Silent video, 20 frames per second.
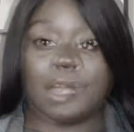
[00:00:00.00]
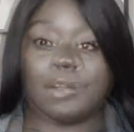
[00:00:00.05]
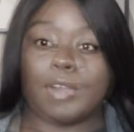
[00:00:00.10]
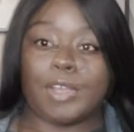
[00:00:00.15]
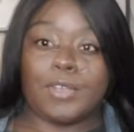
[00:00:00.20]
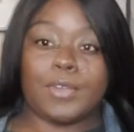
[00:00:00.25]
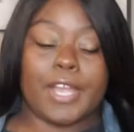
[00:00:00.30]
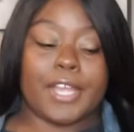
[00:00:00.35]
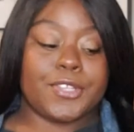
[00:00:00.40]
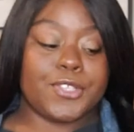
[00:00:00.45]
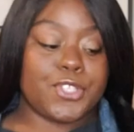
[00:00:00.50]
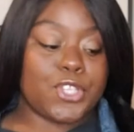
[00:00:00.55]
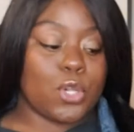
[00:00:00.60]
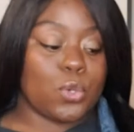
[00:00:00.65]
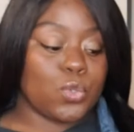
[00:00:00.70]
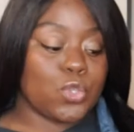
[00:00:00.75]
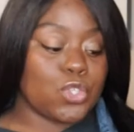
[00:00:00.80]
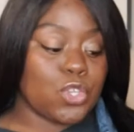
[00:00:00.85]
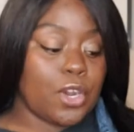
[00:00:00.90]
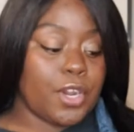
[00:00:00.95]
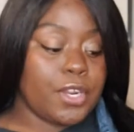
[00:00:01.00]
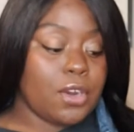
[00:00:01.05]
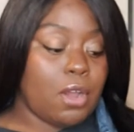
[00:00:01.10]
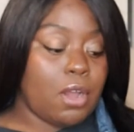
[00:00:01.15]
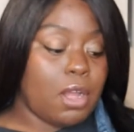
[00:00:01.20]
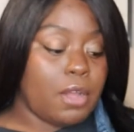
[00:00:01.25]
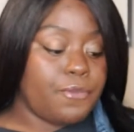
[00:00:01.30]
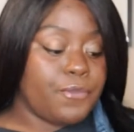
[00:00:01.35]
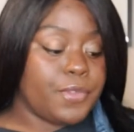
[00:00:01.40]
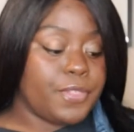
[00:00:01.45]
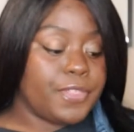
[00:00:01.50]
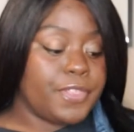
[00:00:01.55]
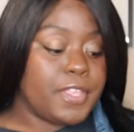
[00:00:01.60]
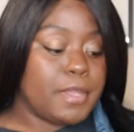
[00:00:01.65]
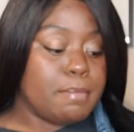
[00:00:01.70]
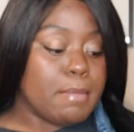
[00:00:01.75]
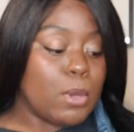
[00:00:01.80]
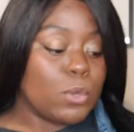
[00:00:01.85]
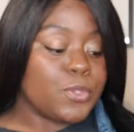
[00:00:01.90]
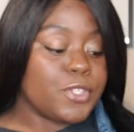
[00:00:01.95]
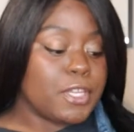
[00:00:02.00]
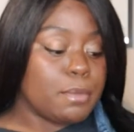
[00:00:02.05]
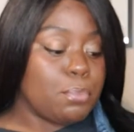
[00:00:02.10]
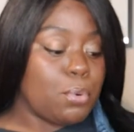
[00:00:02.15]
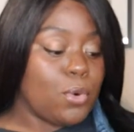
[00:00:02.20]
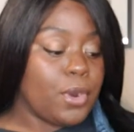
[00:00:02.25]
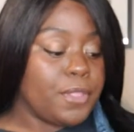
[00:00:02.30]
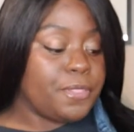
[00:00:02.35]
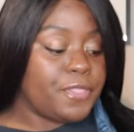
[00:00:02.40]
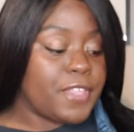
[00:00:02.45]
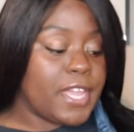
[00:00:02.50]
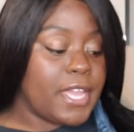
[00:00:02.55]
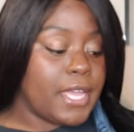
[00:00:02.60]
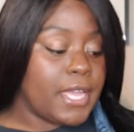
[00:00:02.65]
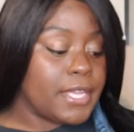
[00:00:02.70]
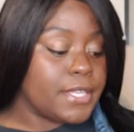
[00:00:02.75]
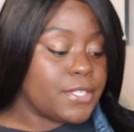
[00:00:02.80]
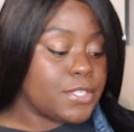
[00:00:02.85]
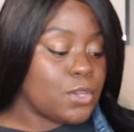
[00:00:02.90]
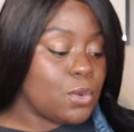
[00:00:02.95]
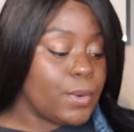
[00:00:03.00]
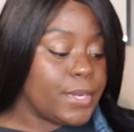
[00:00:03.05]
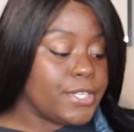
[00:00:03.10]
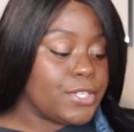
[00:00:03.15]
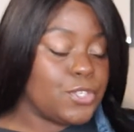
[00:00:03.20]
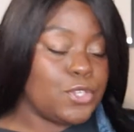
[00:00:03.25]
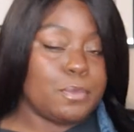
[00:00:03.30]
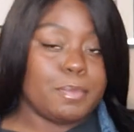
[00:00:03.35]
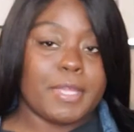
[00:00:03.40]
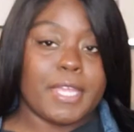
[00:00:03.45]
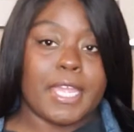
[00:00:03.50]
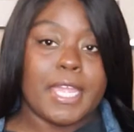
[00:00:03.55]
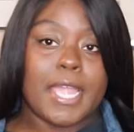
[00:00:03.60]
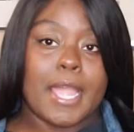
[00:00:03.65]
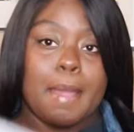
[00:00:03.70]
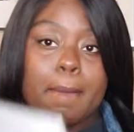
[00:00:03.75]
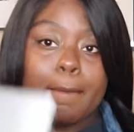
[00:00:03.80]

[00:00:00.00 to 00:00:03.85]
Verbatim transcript: All right, you guys. So starting off, the most important thing is going to be